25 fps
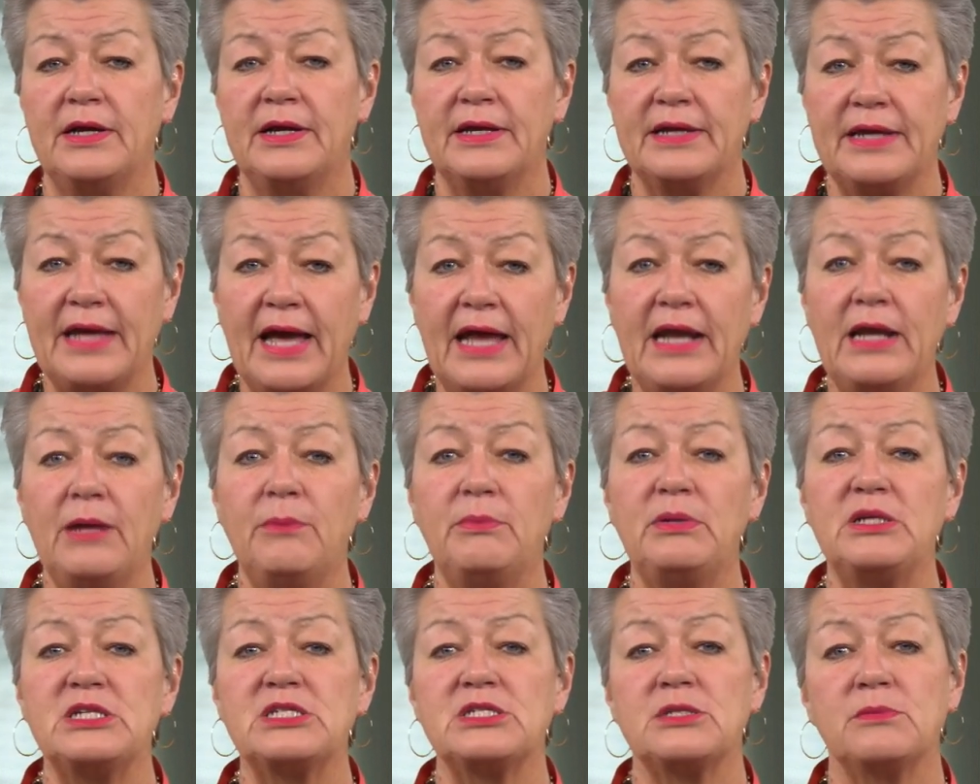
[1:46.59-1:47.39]

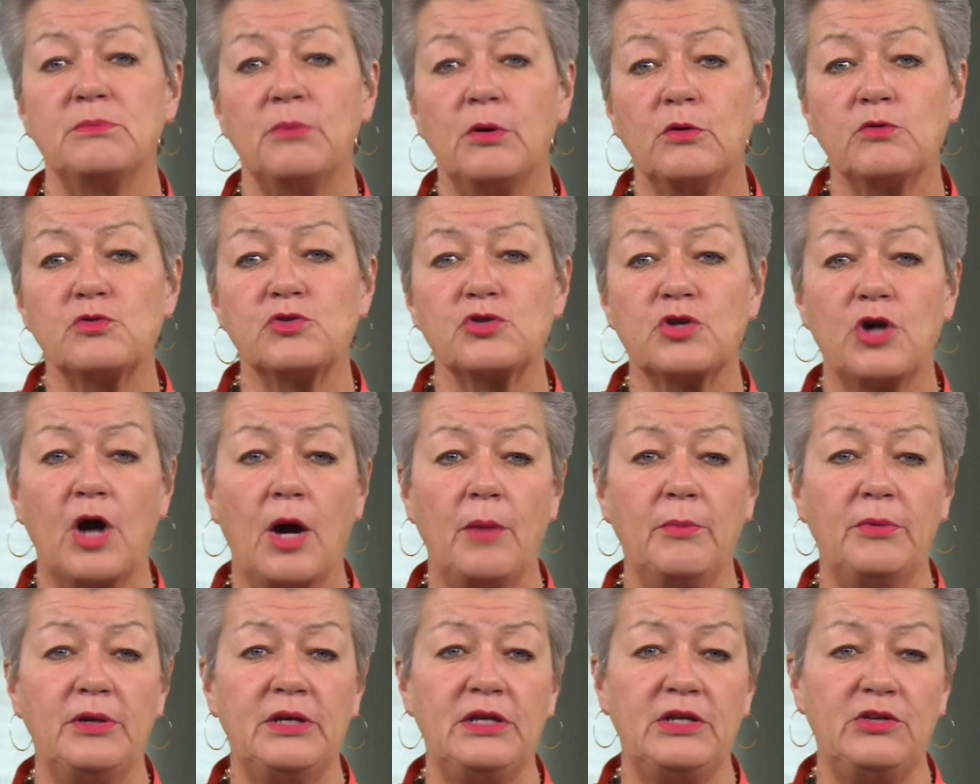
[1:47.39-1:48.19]
cannabis most
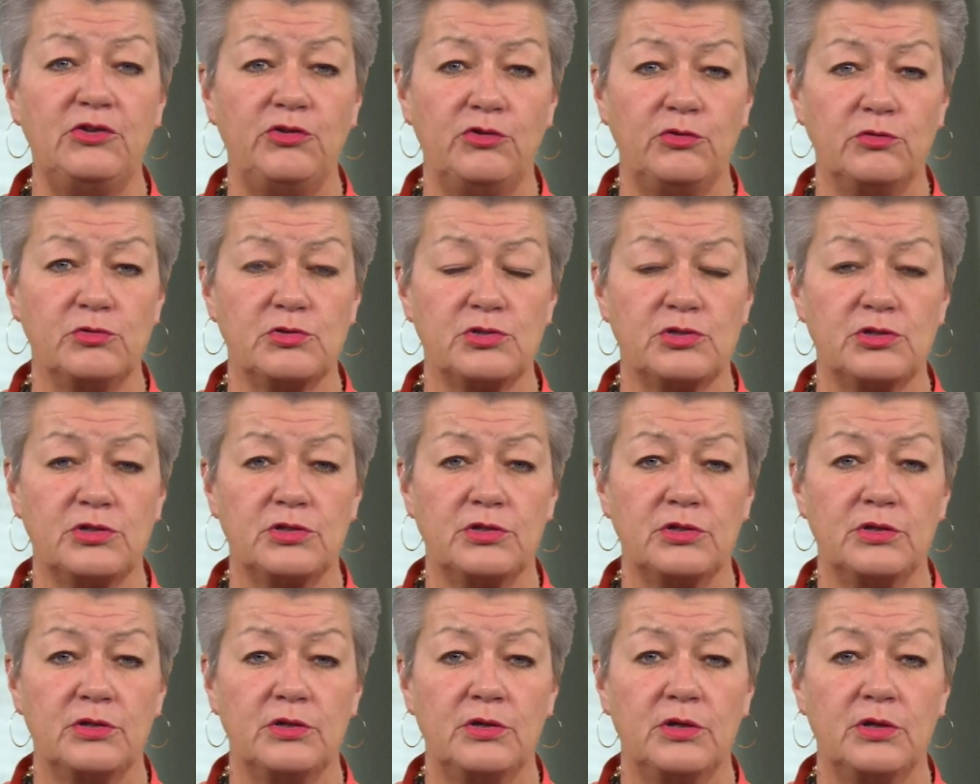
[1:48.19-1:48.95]
commonly used,